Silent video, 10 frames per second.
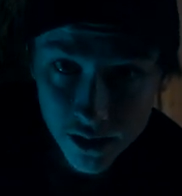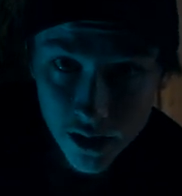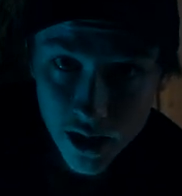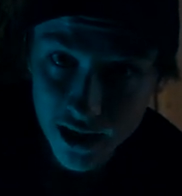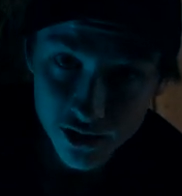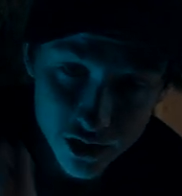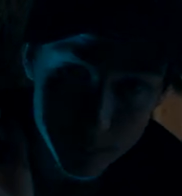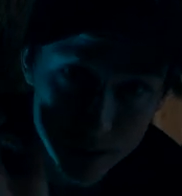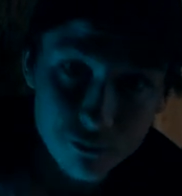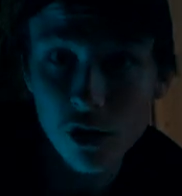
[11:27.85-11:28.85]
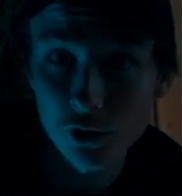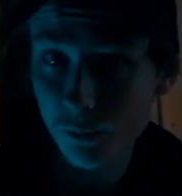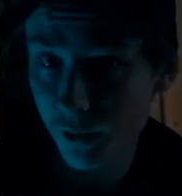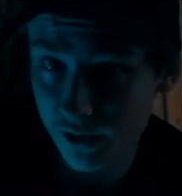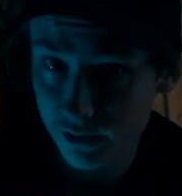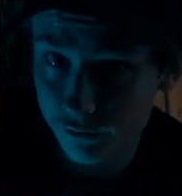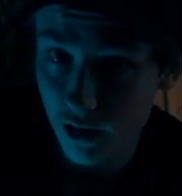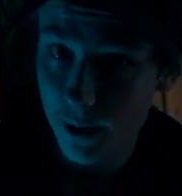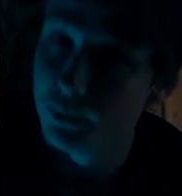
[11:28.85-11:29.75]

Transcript: and it's going to be frozen within the frame.